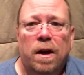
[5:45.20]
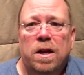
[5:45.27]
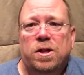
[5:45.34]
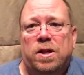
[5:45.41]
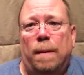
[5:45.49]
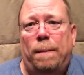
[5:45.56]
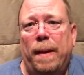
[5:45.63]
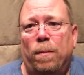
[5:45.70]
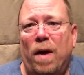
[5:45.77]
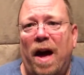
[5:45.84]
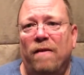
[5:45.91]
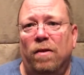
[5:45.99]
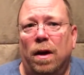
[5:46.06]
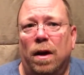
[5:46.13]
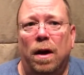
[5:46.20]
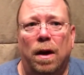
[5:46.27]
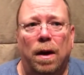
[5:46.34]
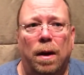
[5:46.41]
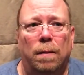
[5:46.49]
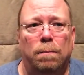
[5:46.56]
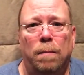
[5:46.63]
Some people have
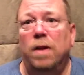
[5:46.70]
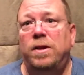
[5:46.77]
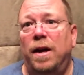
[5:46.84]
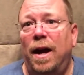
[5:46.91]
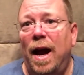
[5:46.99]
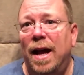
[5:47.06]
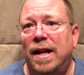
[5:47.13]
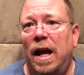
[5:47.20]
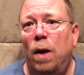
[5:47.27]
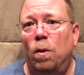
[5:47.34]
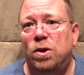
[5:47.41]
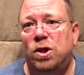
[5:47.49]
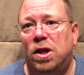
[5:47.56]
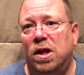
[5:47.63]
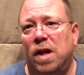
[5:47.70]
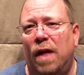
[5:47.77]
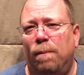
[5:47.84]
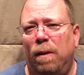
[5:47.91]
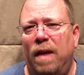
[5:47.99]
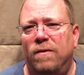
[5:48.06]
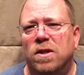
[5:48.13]
a military ID, which I
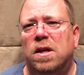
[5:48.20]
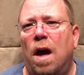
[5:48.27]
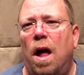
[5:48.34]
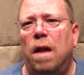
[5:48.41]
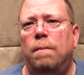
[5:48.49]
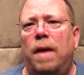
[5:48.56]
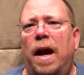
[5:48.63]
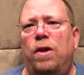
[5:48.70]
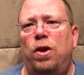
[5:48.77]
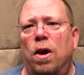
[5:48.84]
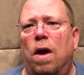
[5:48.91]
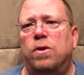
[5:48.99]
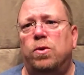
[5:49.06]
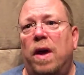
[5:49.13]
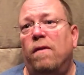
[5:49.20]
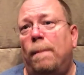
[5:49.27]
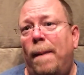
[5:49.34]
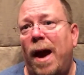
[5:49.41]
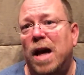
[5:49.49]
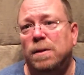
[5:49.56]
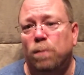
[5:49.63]
believe is column A, and you also have a
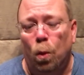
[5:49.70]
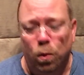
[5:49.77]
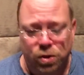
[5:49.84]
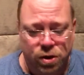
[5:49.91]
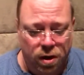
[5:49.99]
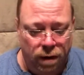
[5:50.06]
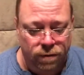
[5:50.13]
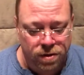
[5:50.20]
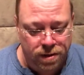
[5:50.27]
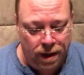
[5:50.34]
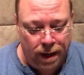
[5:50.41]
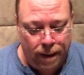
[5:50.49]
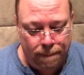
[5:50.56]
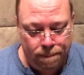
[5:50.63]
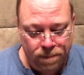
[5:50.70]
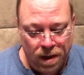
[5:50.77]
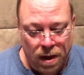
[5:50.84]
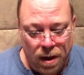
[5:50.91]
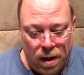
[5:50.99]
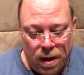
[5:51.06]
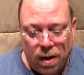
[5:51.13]
passport, which covers that.
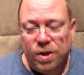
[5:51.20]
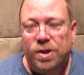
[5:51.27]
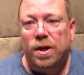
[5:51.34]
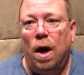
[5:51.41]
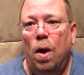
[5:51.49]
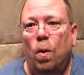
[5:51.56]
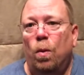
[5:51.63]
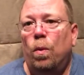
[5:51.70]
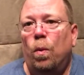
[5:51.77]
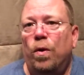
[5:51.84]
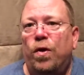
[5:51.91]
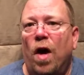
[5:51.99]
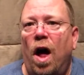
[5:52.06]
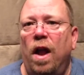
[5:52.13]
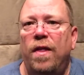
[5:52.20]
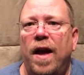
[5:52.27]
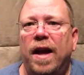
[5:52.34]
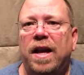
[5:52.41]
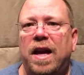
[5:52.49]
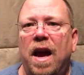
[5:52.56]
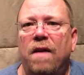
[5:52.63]
So with all of
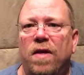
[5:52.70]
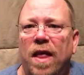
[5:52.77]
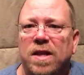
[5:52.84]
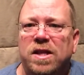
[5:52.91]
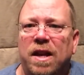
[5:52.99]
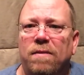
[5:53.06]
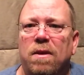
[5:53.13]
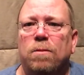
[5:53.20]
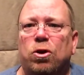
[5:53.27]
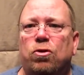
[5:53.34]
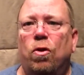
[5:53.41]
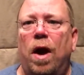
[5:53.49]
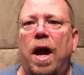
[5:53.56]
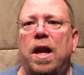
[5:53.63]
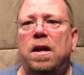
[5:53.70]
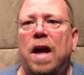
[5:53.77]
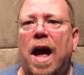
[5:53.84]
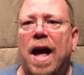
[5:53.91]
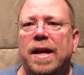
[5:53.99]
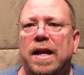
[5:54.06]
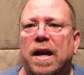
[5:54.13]
that given, that's given them a great
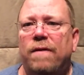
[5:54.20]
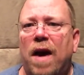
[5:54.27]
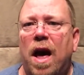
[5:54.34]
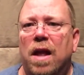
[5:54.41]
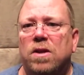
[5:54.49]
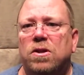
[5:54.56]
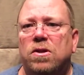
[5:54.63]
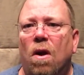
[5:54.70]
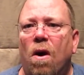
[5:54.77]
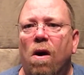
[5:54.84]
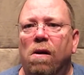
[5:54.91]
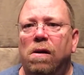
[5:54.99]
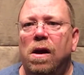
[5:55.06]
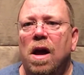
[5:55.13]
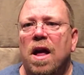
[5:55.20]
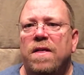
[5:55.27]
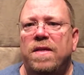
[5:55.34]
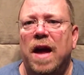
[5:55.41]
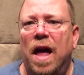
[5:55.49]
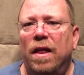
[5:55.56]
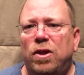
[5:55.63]
idea of how to start.
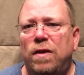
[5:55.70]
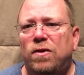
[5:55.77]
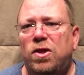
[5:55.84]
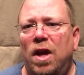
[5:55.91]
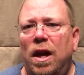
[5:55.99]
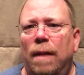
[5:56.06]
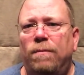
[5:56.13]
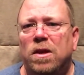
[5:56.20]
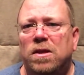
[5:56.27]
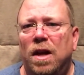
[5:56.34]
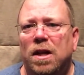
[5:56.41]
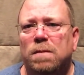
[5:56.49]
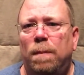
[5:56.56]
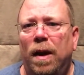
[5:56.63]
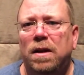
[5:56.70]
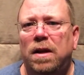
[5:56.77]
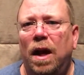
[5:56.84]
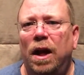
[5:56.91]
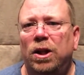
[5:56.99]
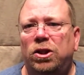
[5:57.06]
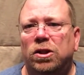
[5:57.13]
Now that you set up these
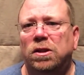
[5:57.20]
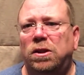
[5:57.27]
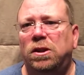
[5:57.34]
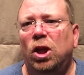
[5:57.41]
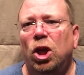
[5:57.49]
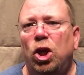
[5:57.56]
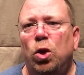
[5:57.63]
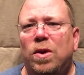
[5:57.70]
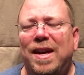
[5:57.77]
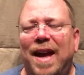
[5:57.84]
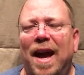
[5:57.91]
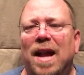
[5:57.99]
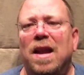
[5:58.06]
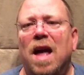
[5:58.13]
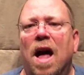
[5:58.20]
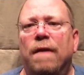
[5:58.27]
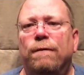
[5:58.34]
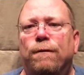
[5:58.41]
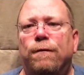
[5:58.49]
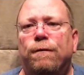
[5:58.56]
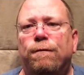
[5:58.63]
expectations, you cannot
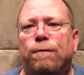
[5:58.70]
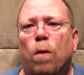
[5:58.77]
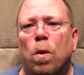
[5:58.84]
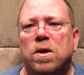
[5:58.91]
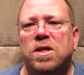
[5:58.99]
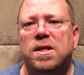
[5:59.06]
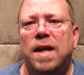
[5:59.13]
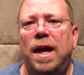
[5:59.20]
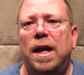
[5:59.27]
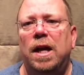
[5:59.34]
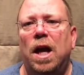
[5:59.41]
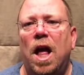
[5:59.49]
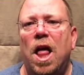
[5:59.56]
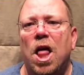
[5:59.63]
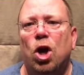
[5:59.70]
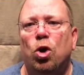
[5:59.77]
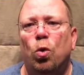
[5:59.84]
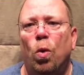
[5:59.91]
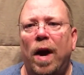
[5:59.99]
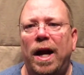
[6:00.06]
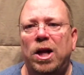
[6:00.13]
forsake the
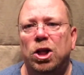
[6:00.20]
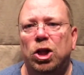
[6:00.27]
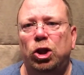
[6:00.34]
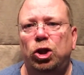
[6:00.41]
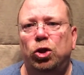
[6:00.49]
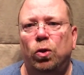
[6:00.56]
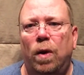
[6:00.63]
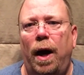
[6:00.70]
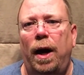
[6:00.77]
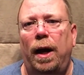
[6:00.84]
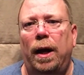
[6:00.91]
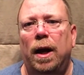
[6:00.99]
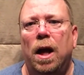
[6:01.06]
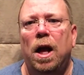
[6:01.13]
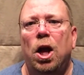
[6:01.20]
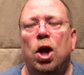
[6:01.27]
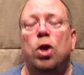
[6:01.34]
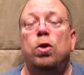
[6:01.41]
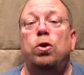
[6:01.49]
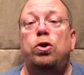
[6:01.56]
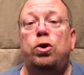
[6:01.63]
great training.
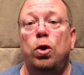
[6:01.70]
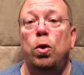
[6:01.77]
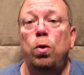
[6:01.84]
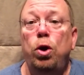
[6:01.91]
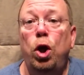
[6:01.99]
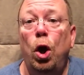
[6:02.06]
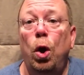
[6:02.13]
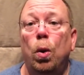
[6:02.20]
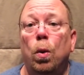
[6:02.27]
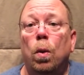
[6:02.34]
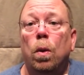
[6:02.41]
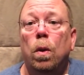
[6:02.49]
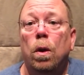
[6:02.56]
Do you